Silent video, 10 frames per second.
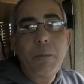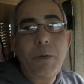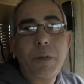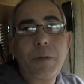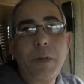
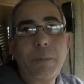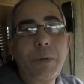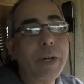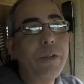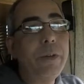was a
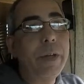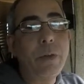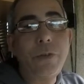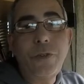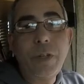brand new
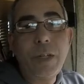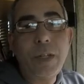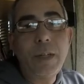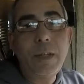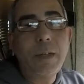
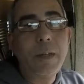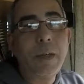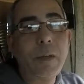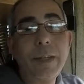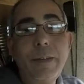LG
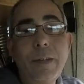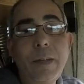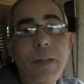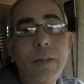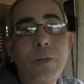
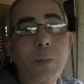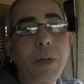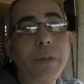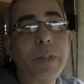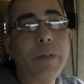LED
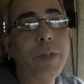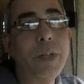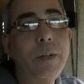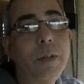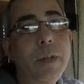smart
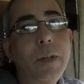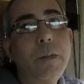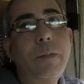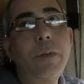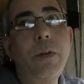TV
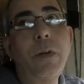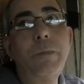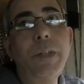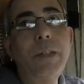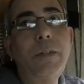for the
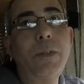RV.